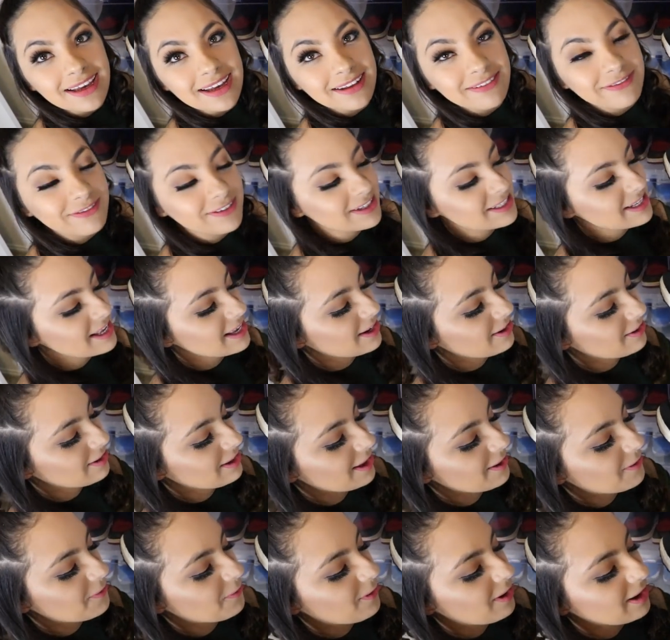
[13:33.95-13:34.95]
it feels like you're
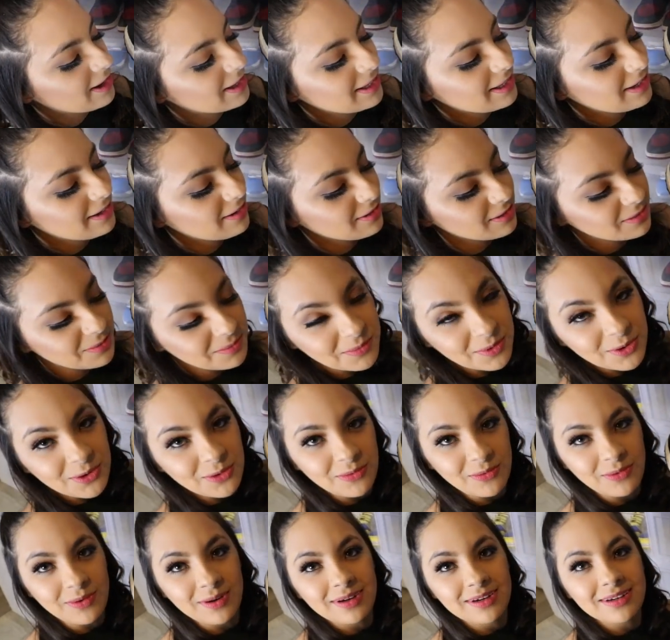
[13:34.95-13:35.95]
like walking on the
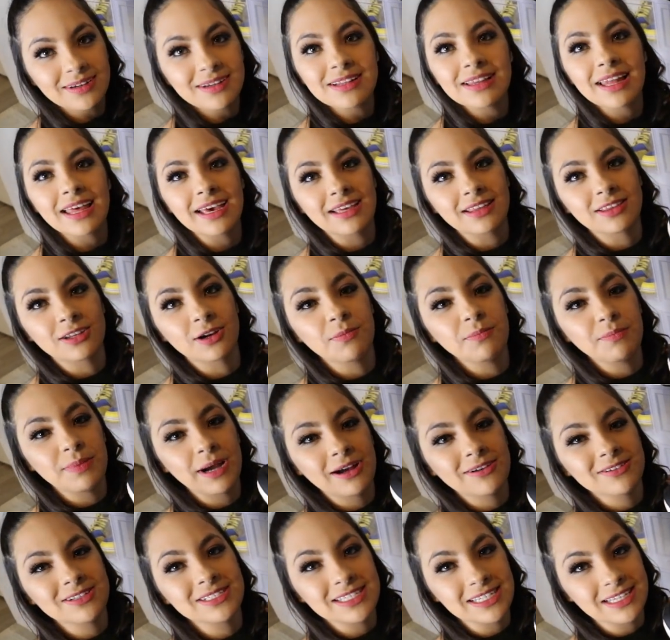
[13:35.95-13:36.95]
moon like mm. they're mm-hmm.